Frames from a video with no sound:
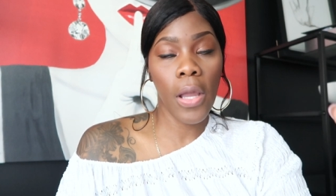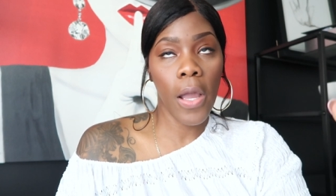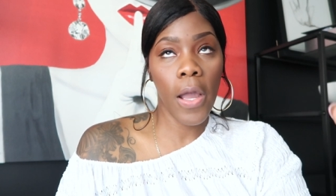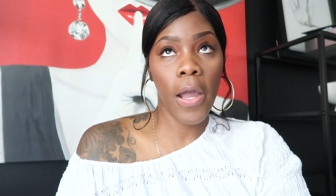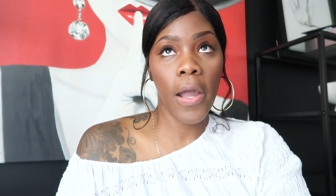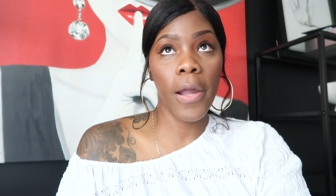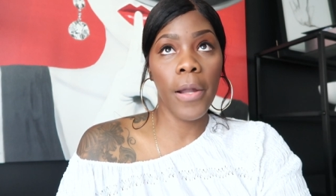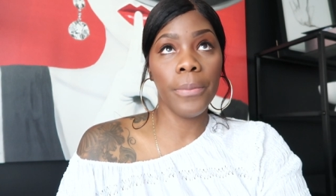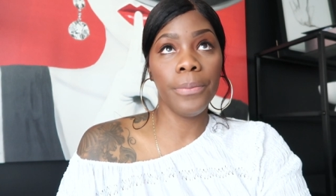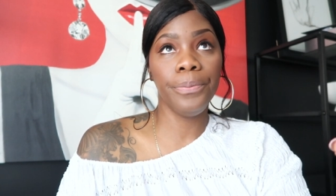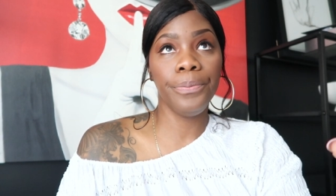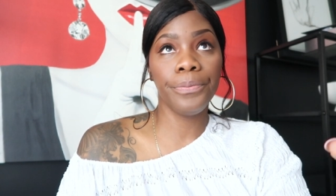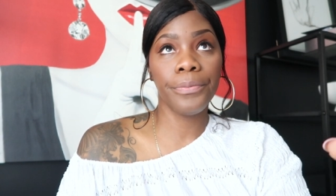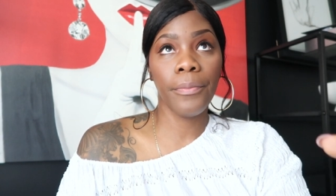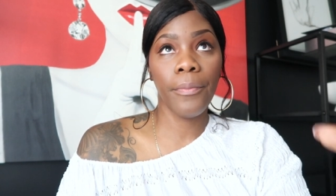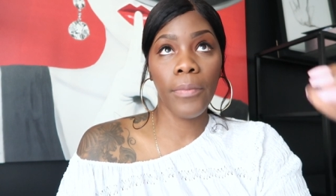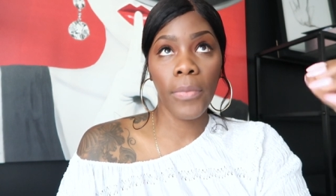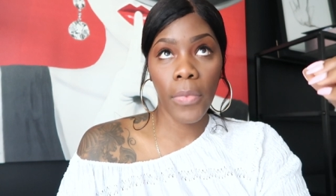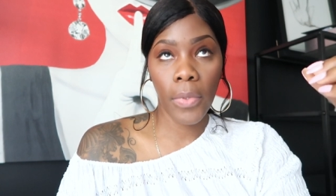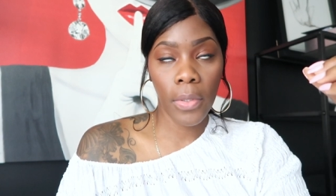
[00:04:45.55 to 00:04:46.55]
Um,
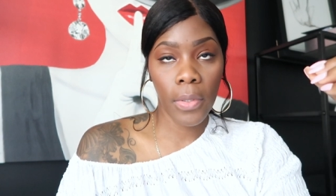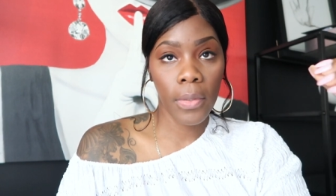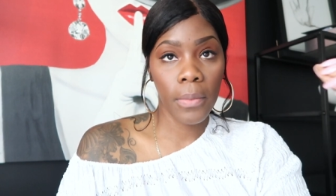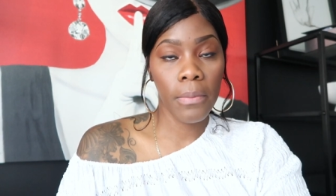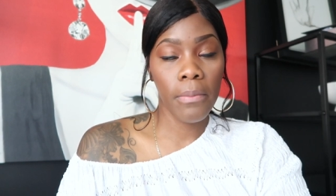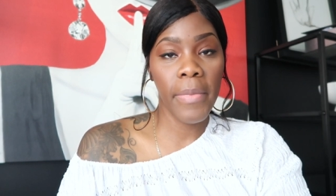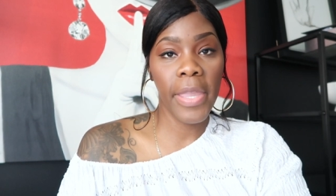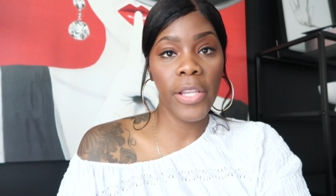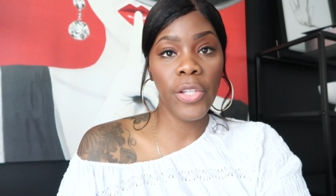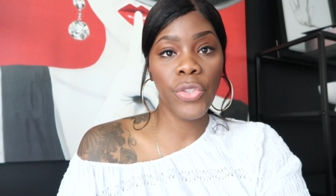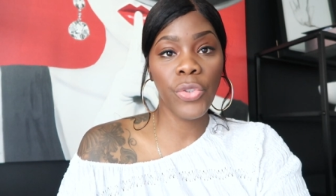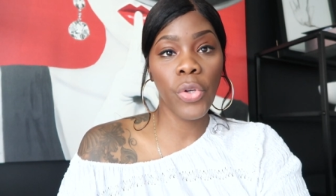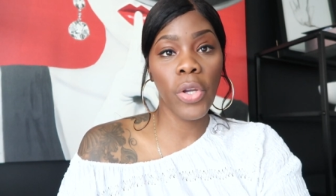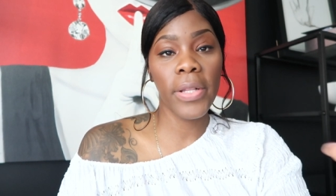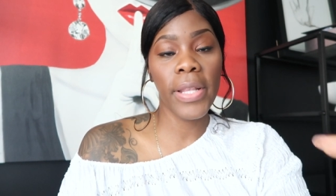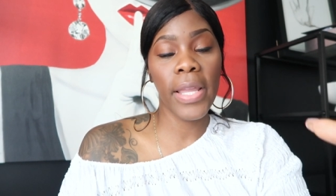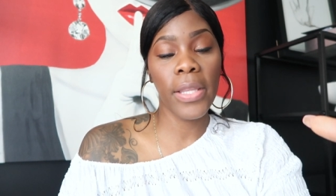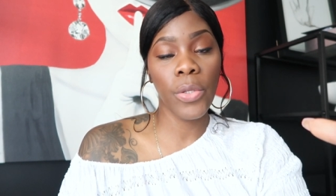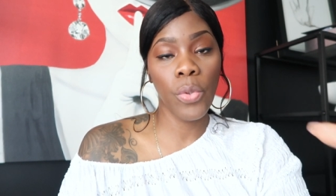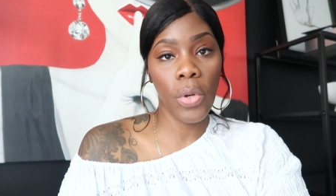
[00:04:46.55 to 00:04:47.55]
make sure
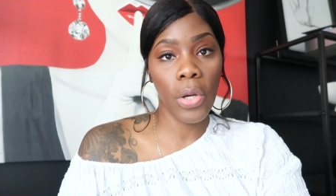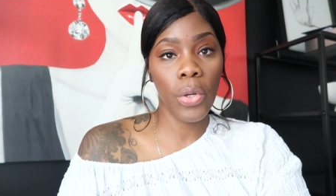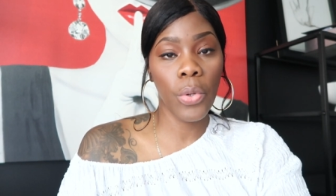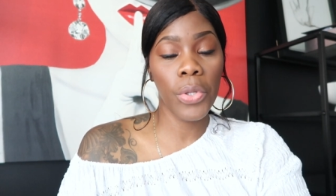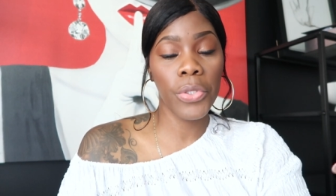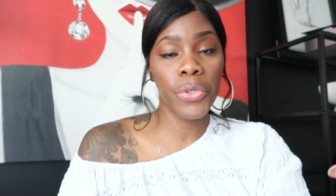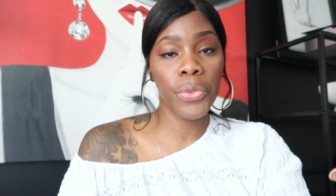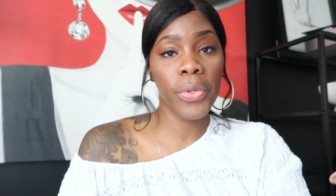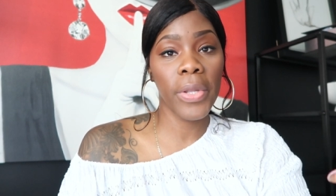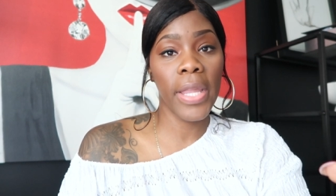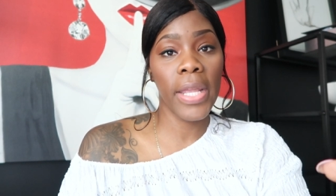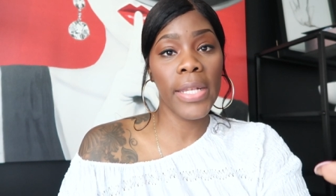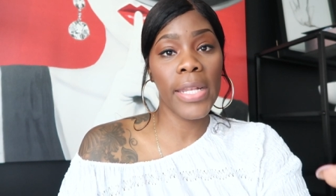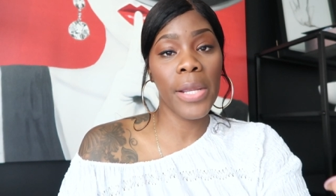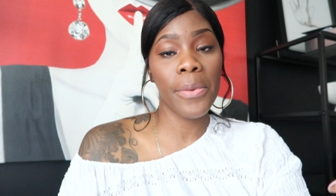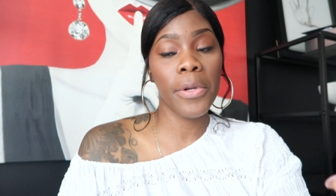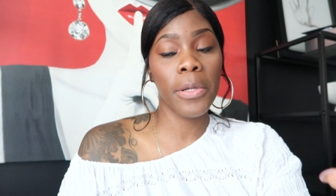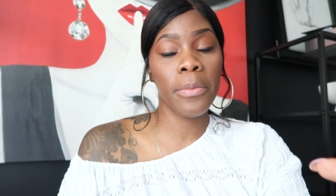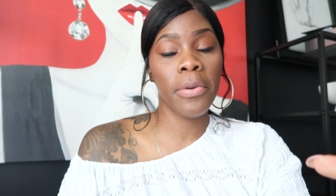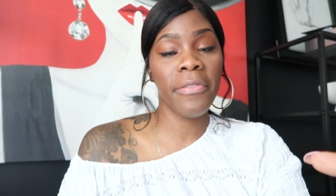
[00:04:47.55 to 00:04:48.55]
that you are going to an
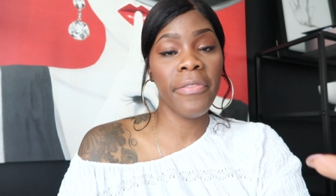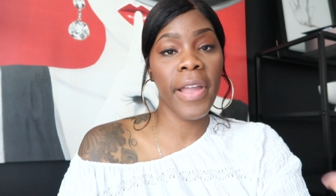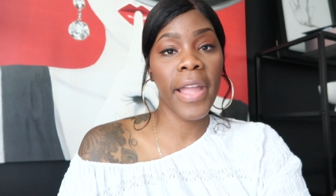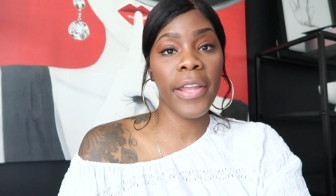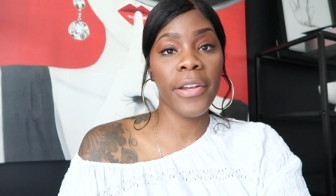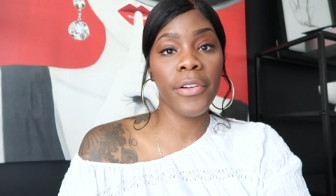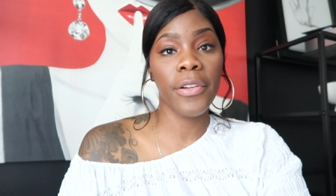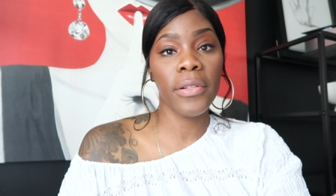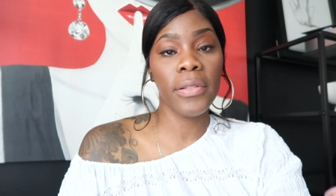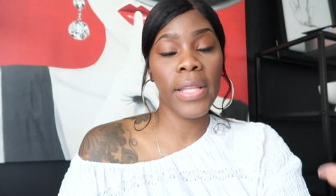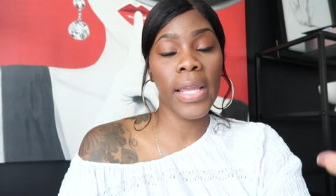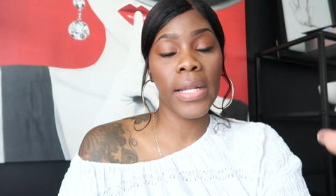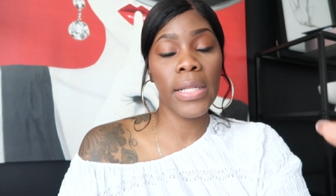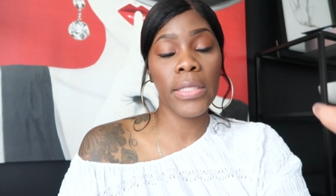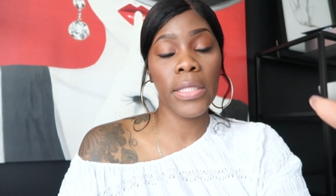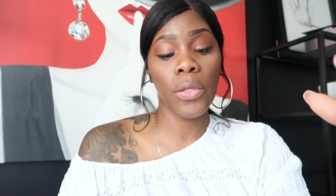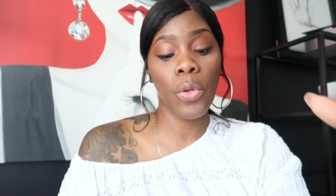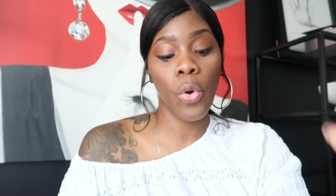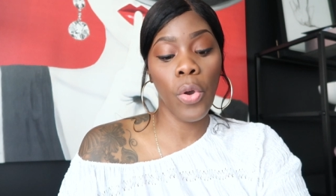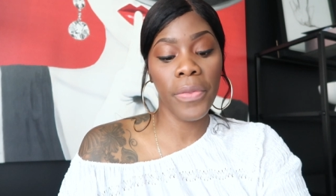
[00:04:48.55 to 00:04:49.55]
in-network provider that
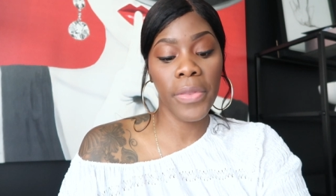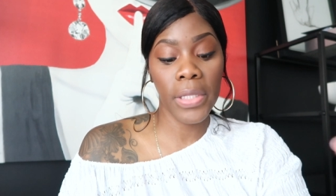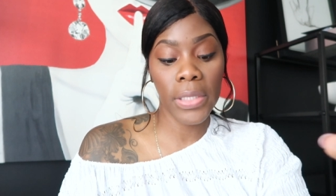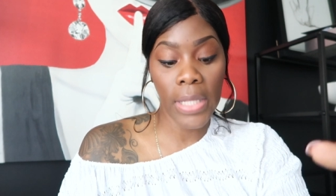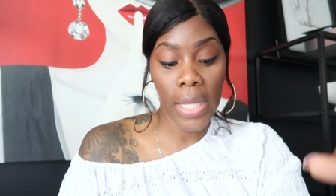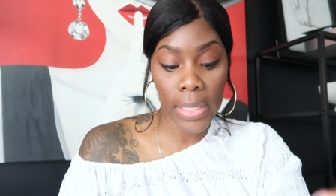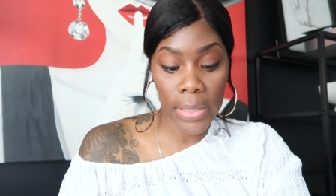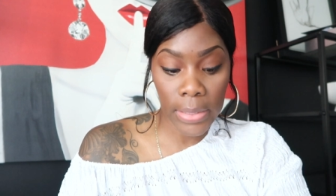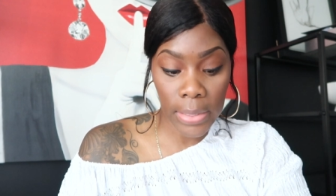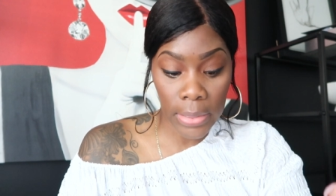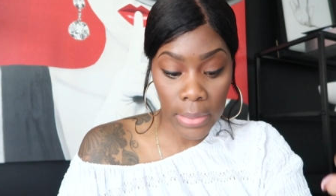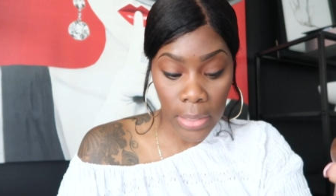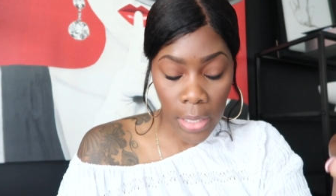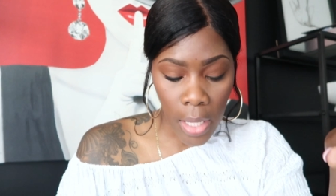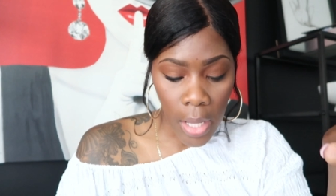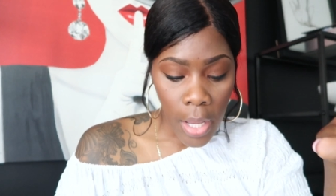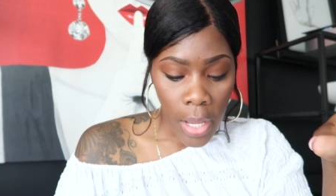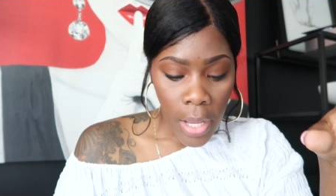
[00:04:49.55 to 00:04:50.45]
is an orthodontist.